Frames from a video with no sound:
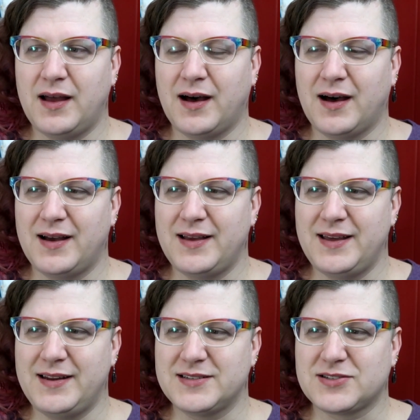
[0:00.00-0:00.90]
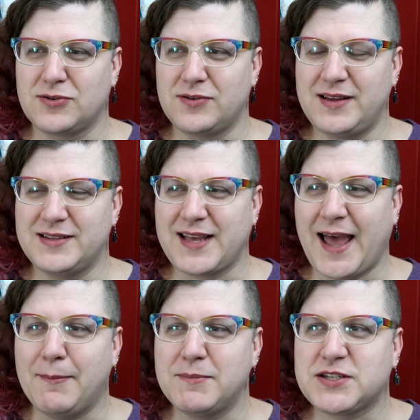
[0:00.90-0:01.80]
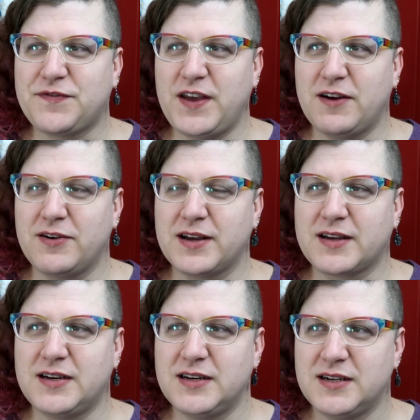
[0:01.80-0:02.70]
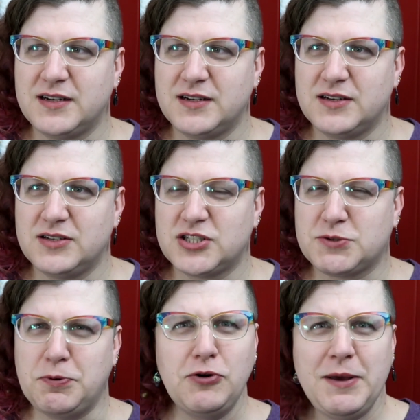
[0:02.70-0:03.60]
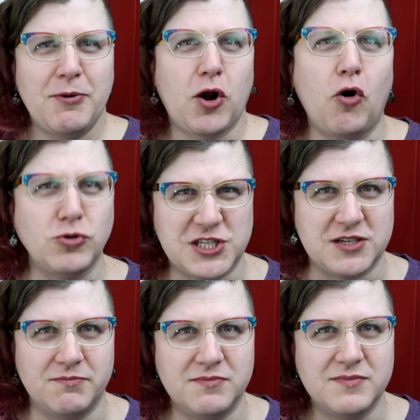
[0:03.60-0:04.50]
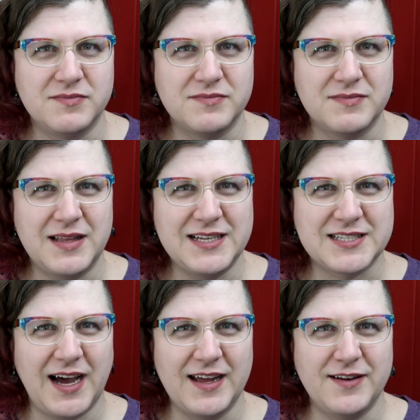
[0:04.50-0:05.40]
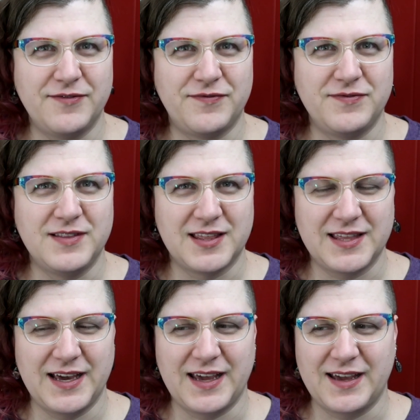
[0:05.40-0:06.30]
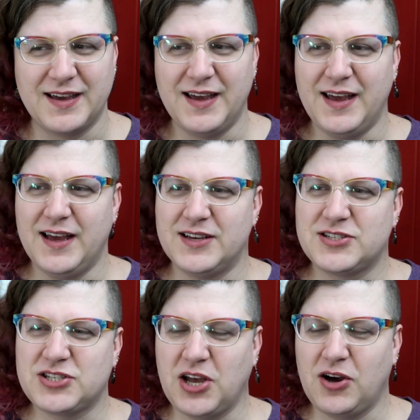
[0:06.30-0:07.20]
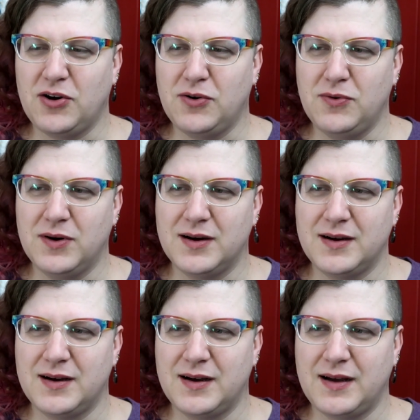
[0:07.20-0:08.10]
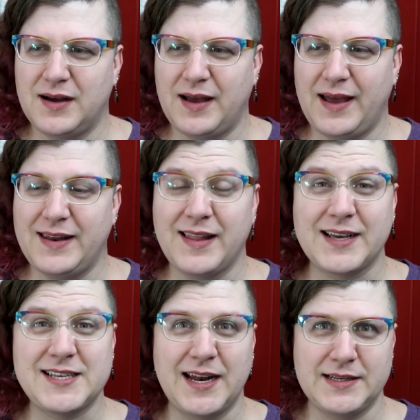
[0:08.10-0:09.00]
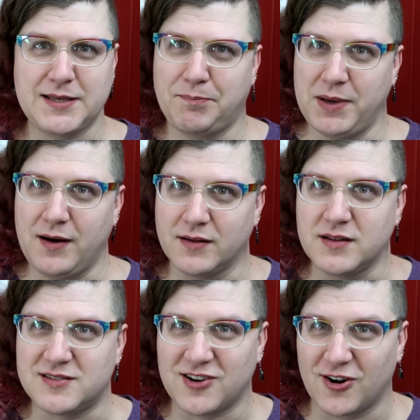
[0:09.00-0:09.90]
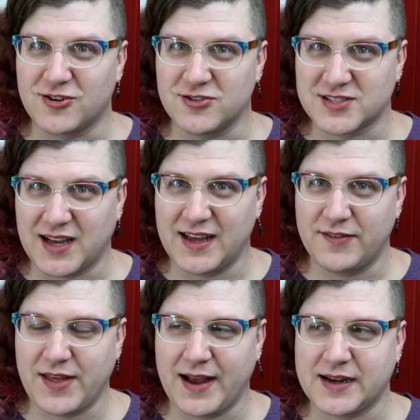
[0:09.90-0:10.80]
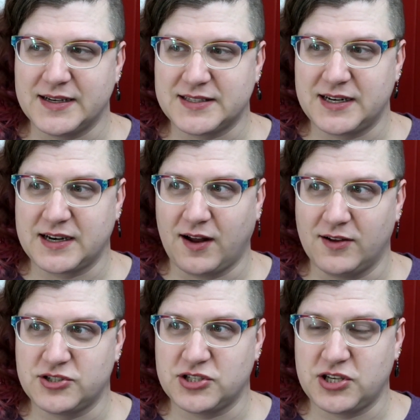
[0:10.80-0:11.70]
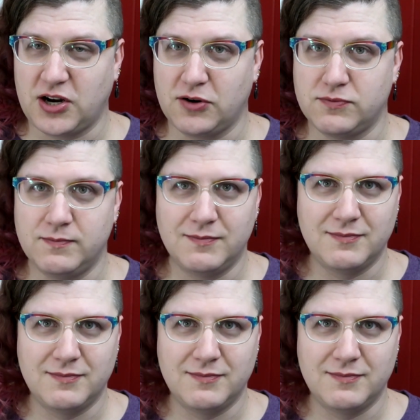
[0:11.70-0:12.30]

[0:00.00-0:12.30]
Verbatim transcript: uh, it is sort of, it's atmospheric, spooky but wholesome is kind of the thing. So, and like I said, it's a bit on the darker side of that because it acknowledges, you know,